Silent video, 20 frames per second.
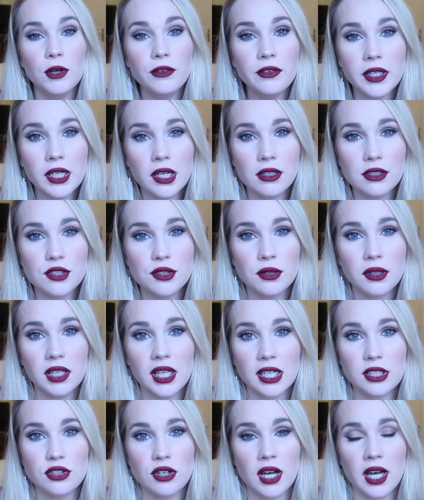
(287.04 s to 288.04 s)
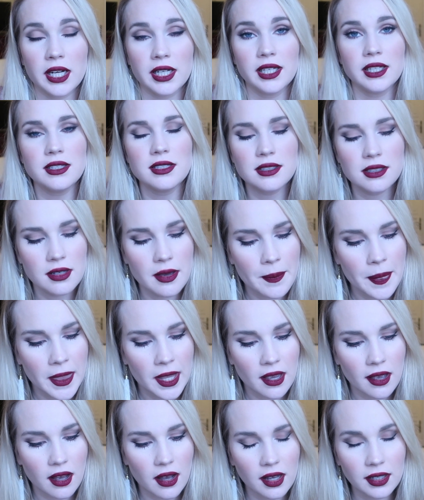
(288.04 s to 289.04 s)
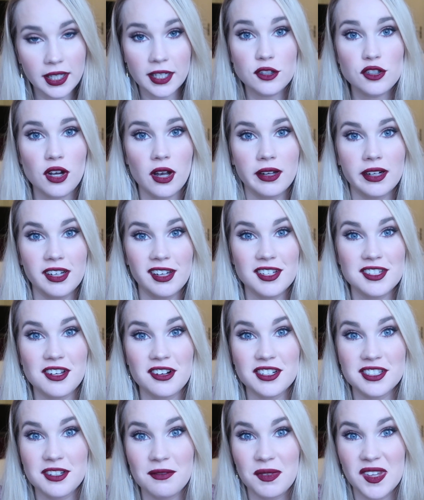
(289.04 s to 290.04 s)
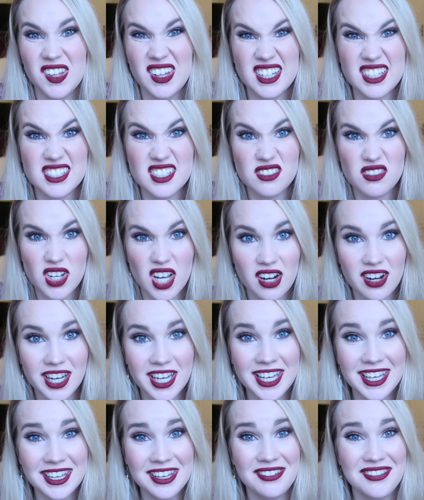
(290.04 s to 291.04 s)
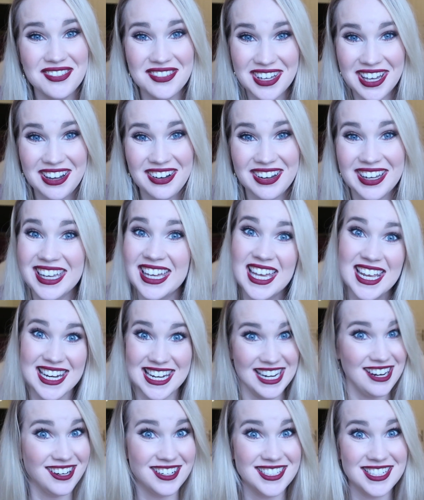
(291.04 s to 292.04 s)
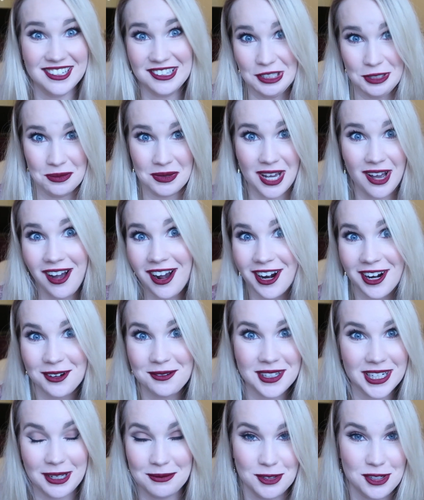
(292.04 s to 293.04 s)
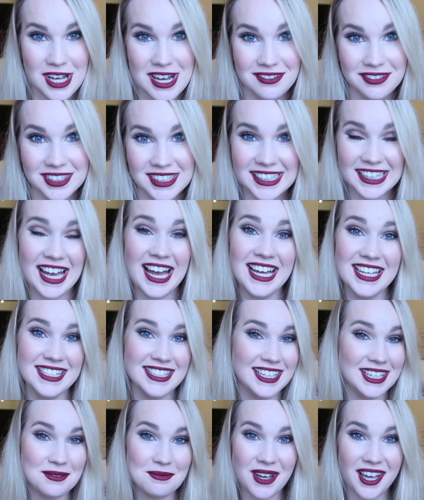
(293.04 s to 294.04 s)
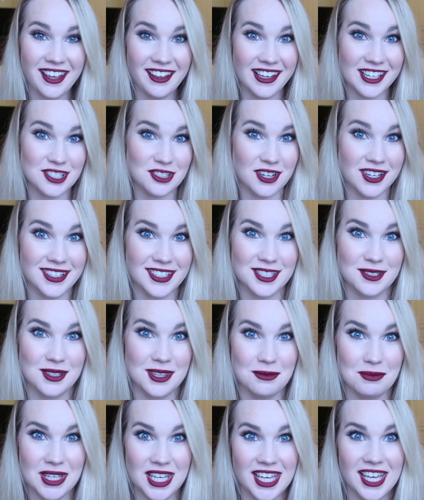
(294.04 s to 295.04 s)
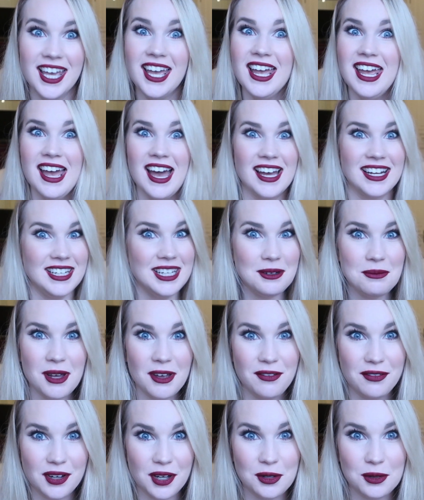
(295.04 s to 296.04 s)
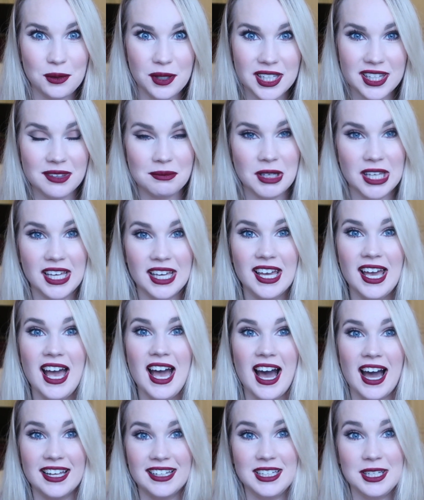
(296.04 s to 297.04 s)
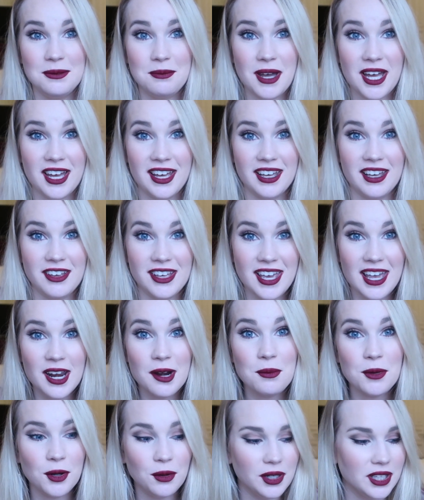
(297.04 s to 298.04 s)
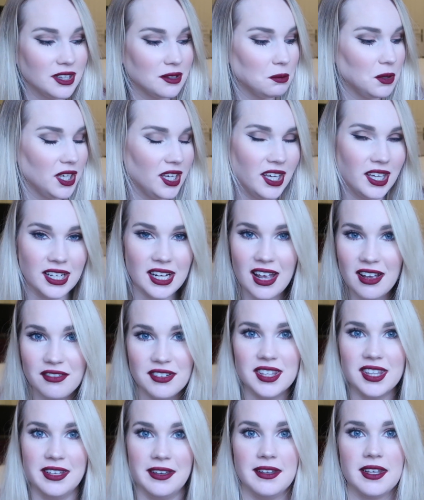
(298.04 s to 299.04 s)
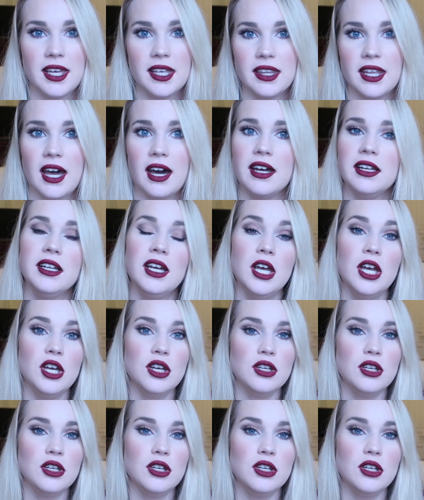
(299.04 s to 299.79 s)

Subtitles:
Moving on to electronics. Electronics are something that is very, very near and dear to my heart when I'm traveling. I need my electronics with me, I need my phone with me, I need my camera with me, and everything like that.